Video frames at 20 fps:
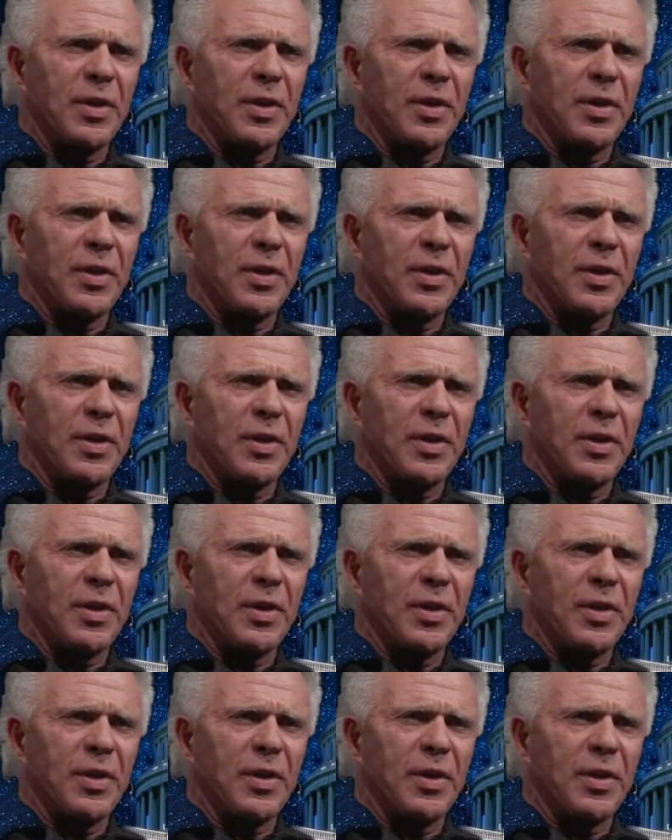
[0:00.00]

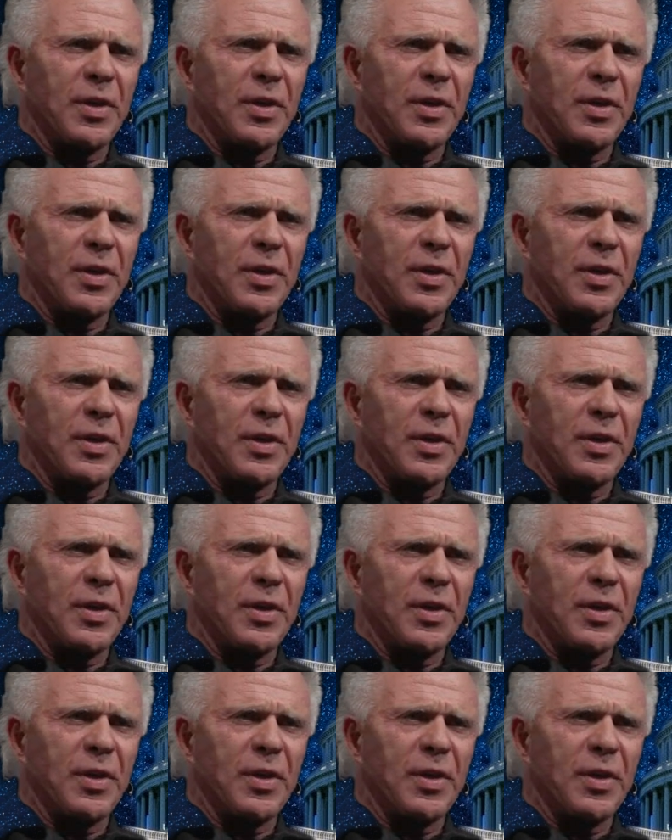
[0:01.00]

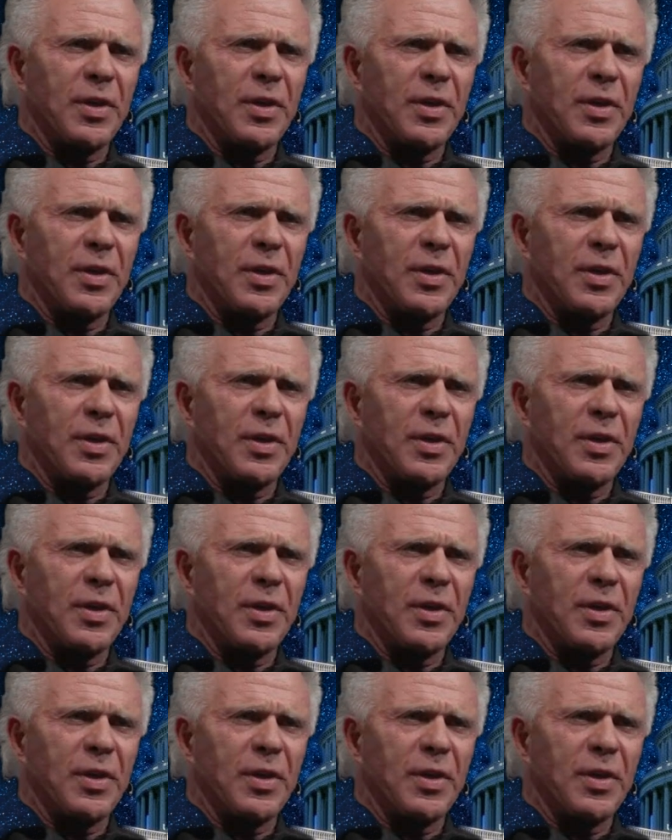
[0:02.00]

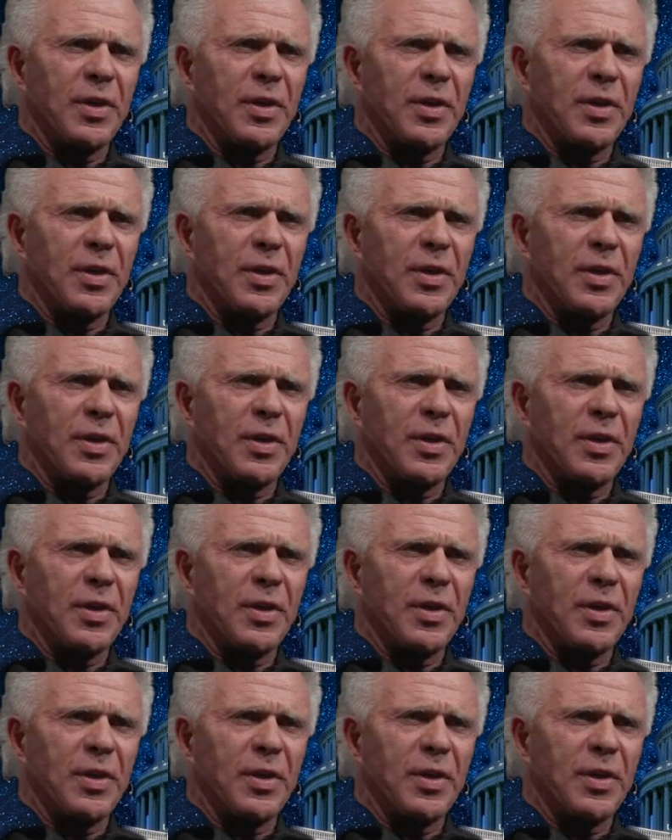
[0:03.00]

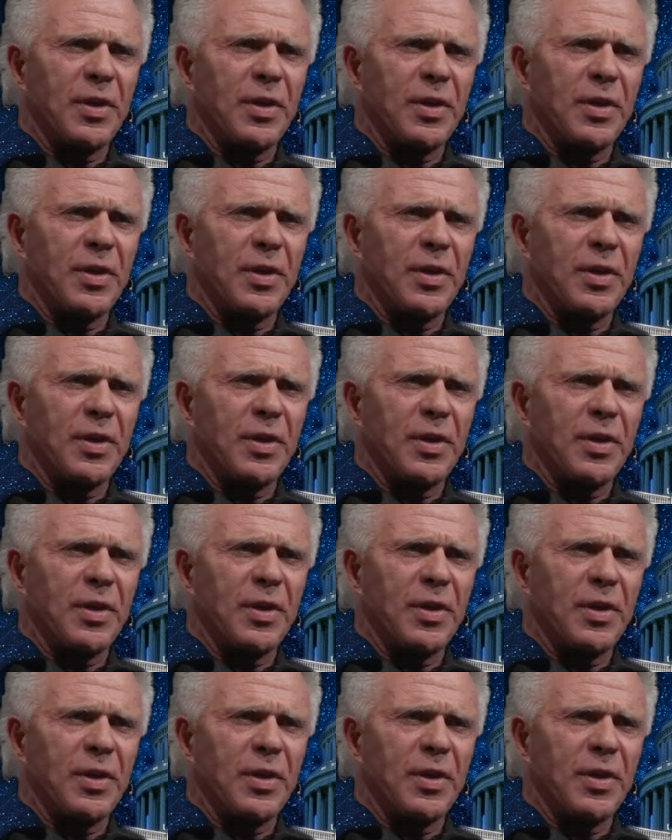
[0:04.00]

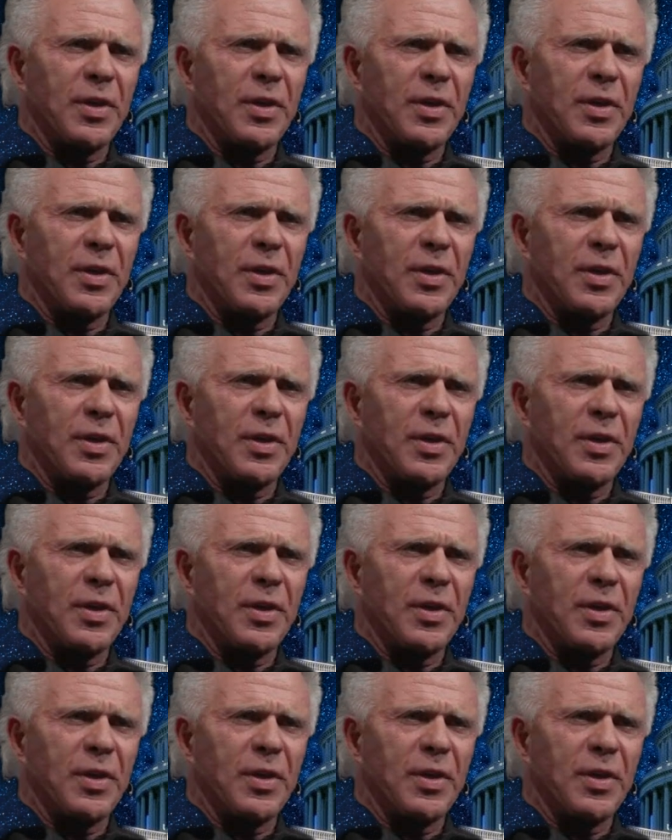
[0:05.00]

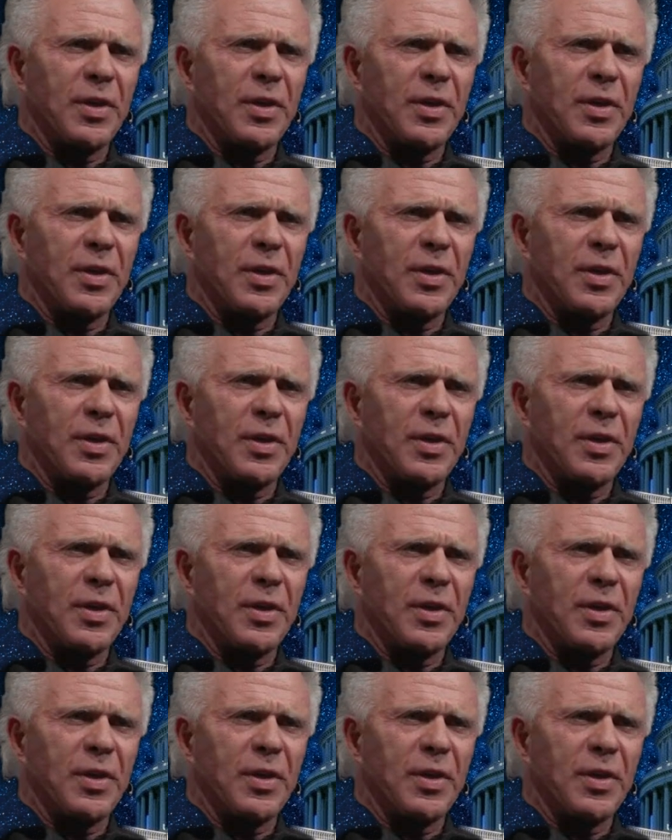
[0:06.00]

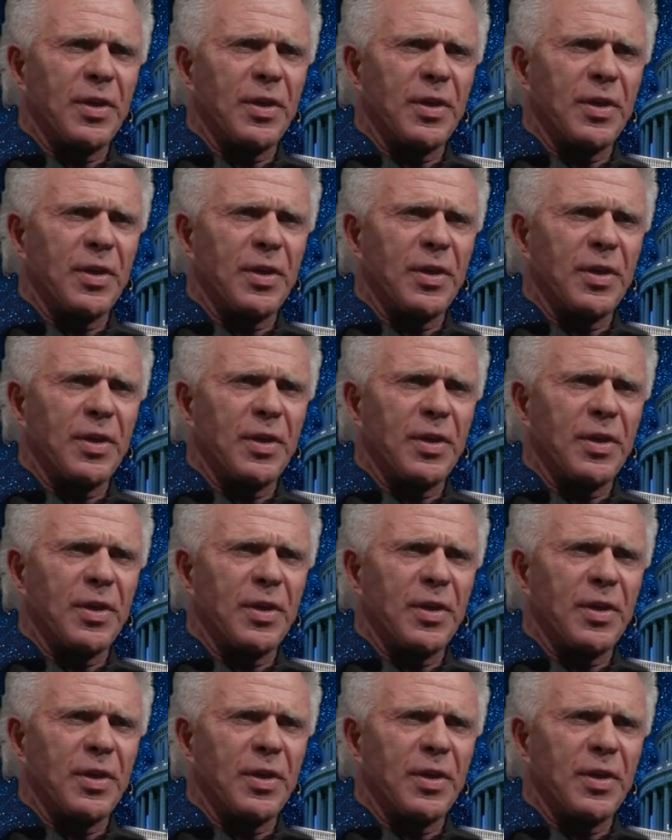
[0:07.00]
(no lip movement)